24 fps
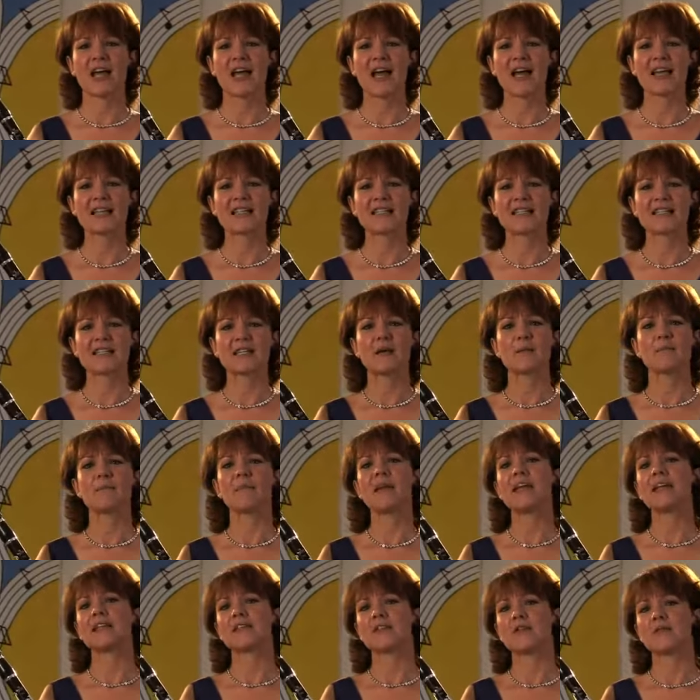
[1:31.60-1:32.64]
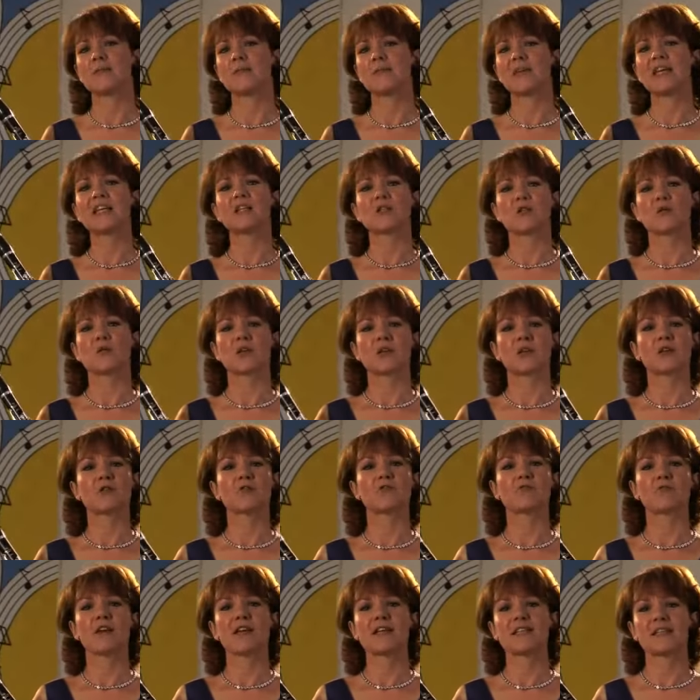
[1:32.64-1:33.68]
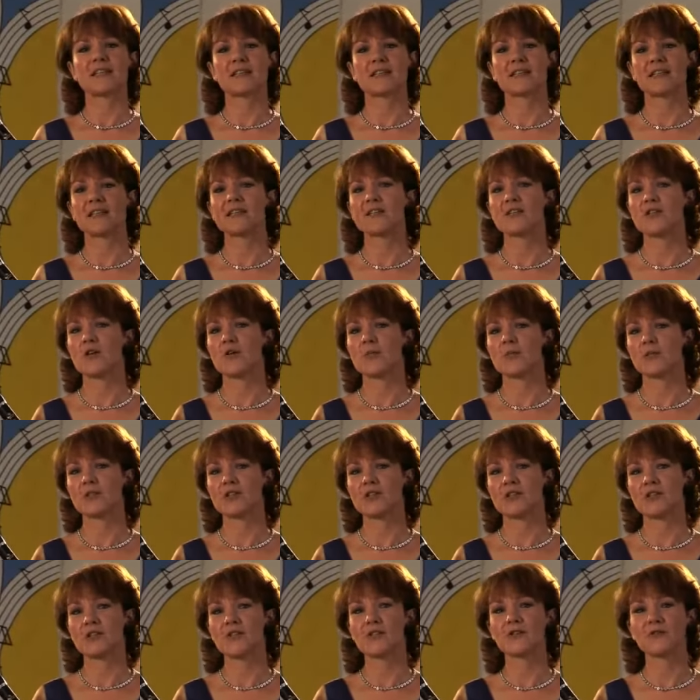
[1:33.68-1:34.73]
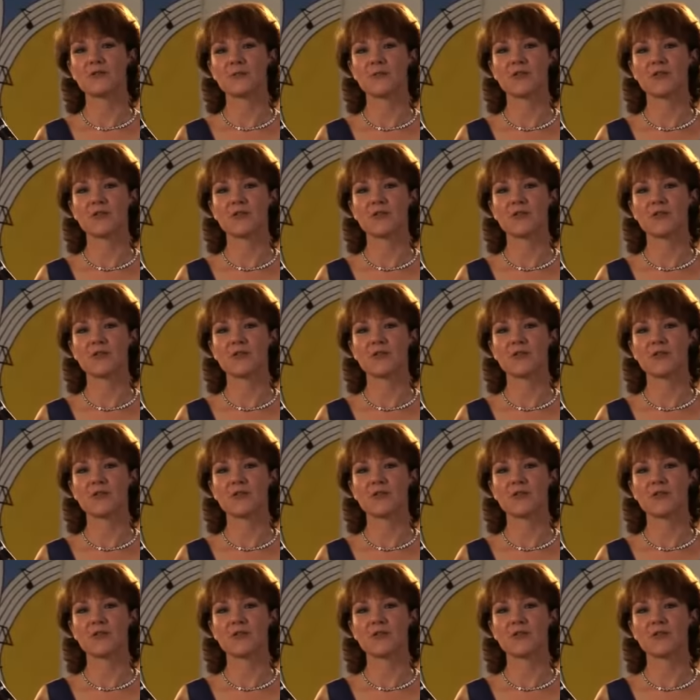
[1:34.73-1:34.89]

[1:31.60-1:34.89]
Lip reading: and make them into a greater interpreter of